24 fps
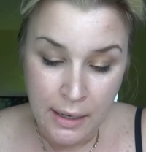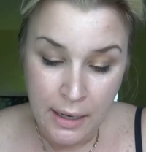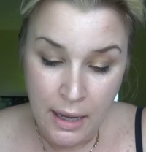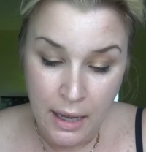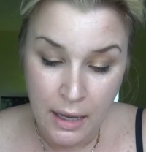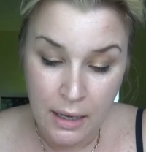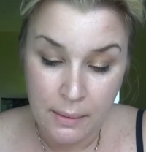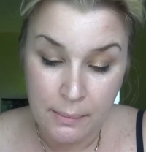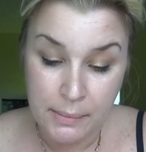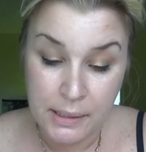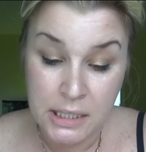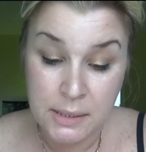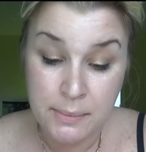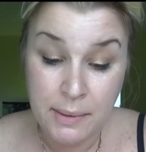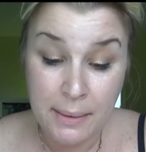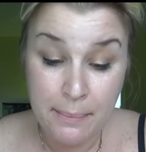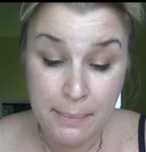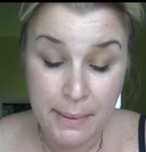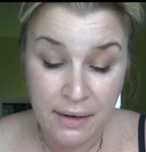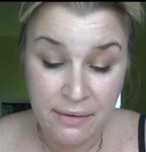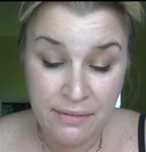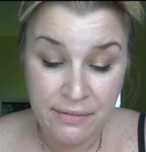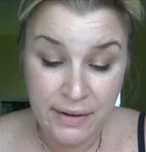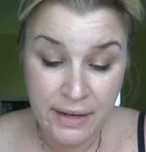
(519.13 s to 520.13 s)
but it's by
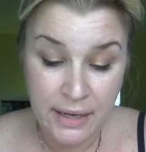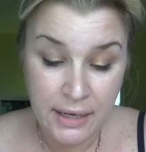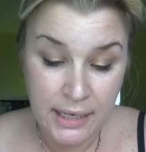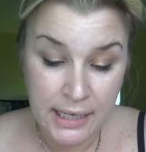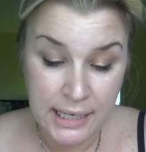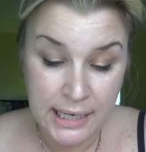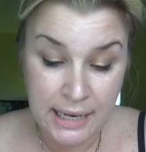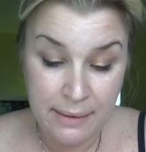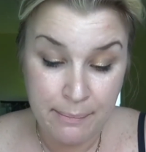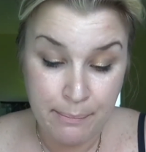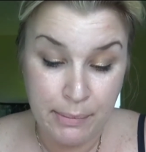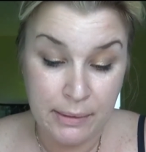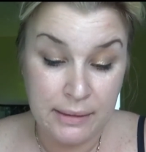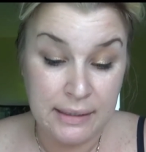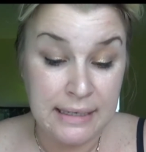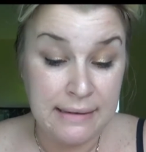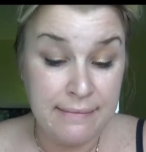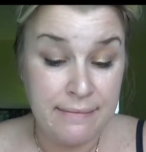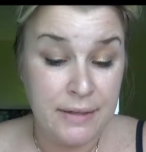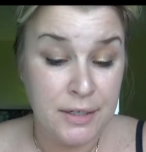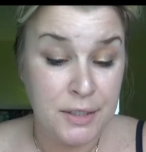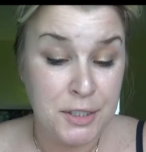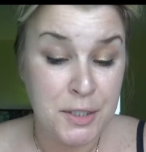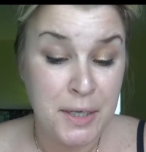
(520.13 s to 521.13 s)
Benefit, and I
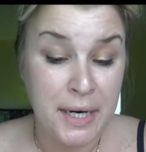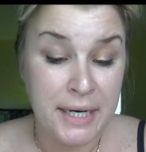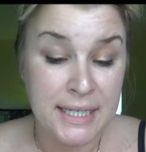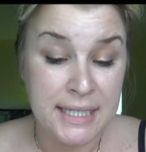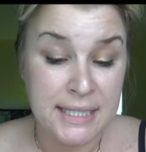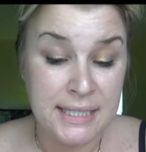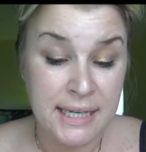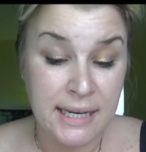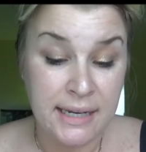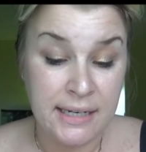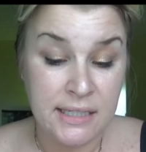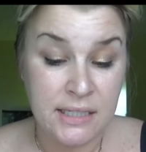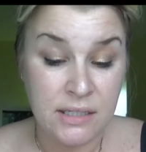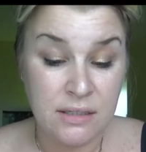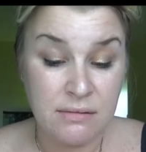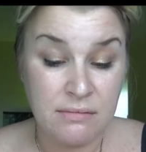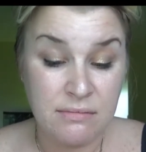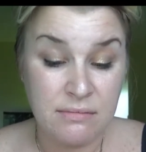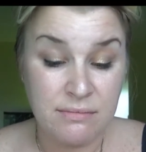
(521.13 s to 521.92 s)
believe they're trying to say it's